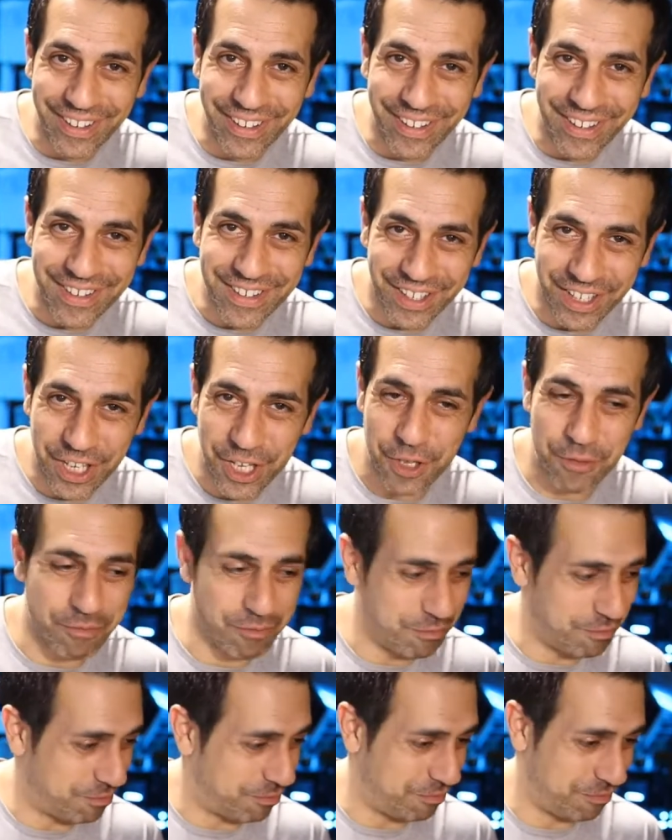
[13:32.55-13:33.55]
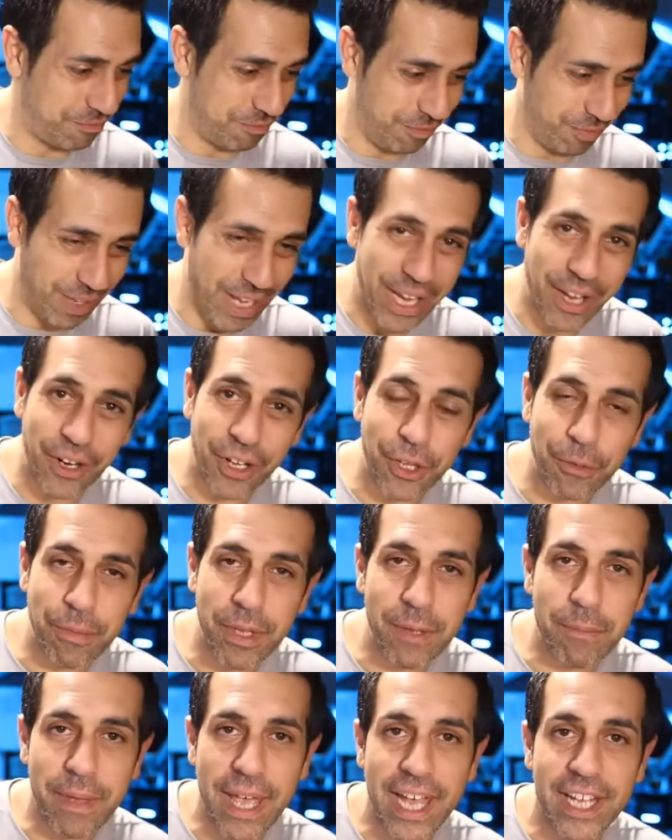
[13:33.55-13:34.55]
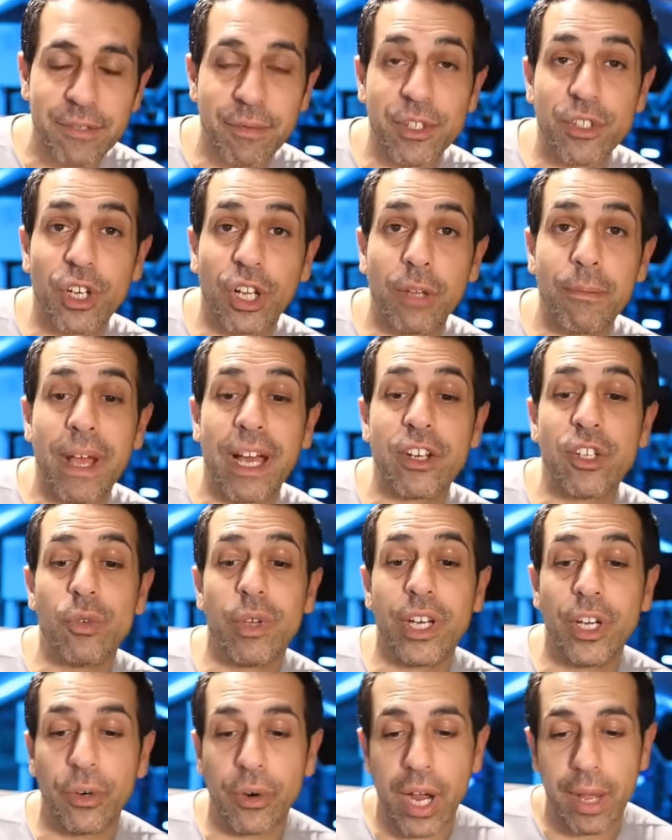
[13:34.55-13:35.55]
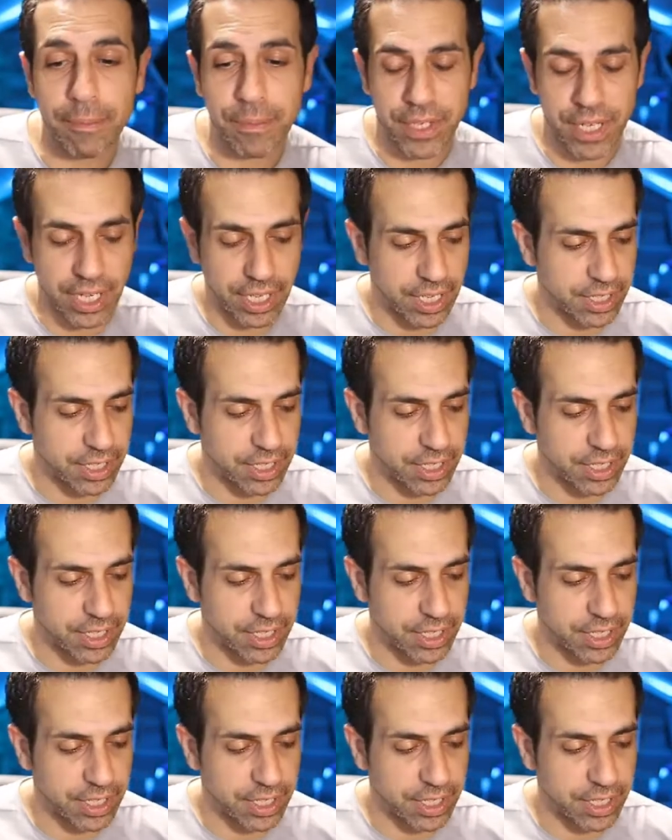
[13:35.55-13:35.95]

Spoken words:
to keep laying on the pee pads, but it's all about you interrupting it,